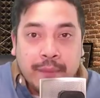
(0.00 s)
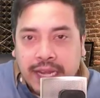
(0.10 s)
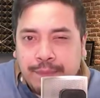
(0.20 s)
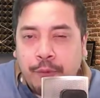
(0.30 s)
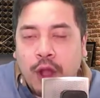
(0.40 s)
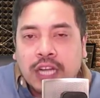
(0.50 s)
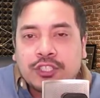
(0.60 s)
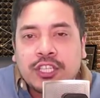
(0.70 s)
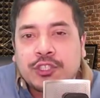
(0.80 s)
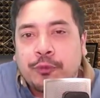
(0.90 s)
Many
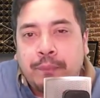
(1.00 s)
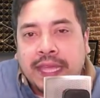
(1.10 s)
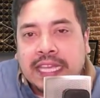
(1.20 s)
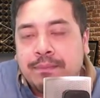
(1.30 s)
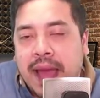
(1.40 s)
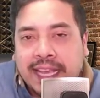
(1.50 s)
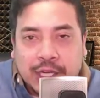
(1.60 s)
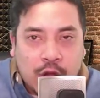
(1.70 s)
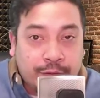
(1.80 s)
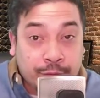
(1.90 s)
projects are
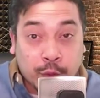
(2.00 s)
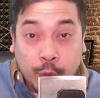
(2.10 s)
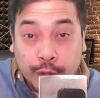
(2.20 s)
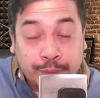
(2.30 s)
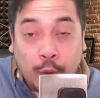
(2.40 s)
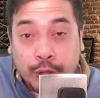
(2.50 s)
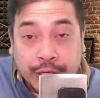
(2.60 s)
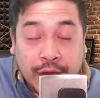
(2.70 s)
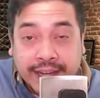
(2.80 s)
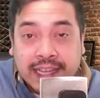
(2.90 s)
piggybacking off of the word
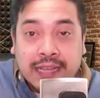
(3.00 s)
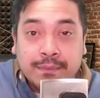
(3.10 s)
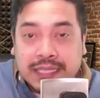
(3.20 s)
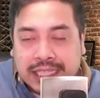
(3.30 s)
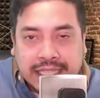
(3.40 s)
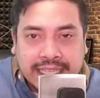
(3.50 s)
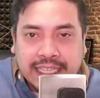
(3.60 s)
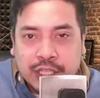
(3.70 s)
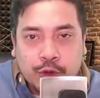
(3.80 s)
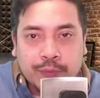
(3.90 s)
Polkadot,
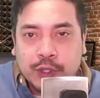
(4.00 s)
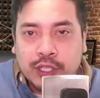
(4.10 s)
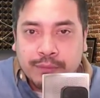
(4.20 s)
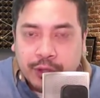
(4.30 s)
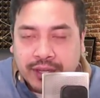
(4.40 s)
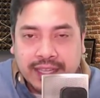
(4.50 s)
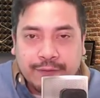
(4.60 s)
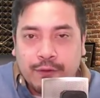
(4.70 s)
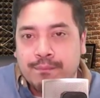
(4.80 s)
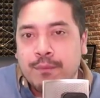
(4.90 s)
misleading the crypto community
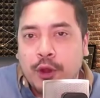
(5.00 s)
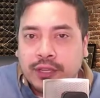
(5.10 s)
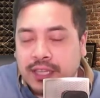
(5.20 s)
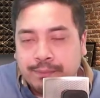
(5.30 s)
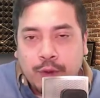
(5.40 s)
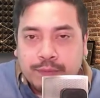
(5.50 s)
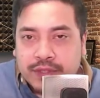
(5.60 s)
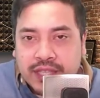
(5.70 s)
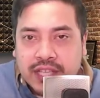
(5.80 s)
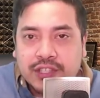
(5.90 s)
for marketing
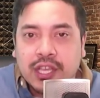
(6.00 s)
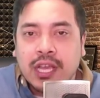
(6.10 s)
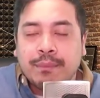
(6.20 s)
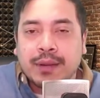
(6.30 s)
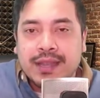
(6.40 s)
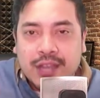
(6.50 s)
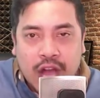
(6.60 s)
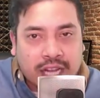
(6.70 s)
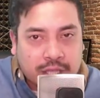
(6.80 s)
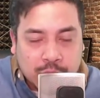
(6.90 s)
purposes, but
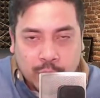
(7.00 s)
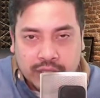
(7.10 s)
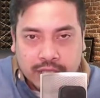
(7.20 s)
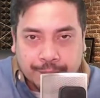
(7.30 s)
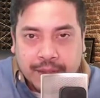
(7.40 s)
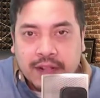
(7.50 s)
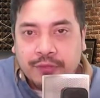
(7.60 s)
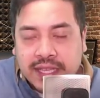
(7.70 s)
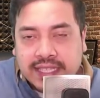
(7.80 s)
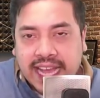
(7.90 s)
not Nodle.
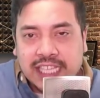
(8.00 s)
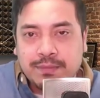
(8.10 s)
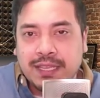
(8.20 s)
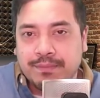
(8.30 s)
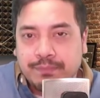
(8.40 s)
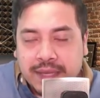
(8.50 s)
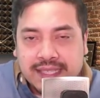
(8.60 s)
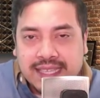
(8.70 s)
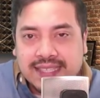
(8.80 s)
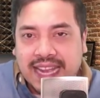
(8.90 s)
These guys mean
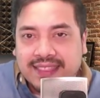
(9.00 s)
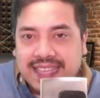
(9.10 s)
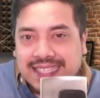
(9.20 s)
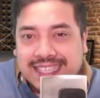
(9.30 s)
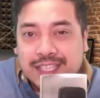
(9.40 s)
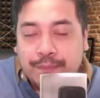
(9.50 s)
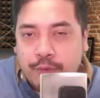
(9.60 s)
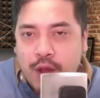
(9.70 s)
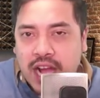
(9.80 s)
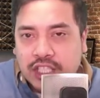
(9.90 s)
business and this is a
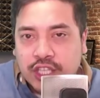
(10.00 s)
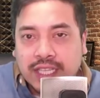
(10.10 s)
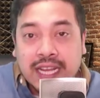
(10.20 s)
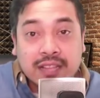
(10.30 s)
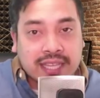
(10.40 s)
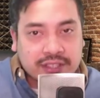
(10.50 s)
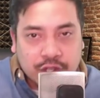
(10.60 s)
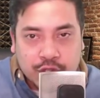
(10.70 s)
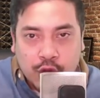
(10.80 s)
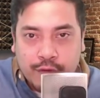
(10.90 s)
project that
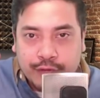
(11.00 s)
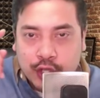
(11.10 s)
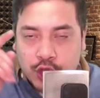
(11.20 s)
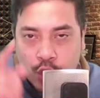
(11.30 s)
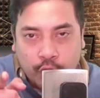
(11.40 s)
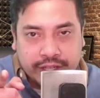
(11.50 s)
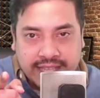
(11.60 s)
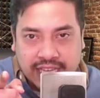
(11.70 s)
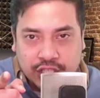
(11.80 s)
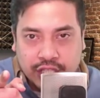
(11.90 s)
deserves your
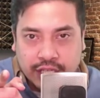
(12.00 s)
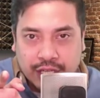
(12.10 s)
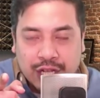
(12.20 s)
attention.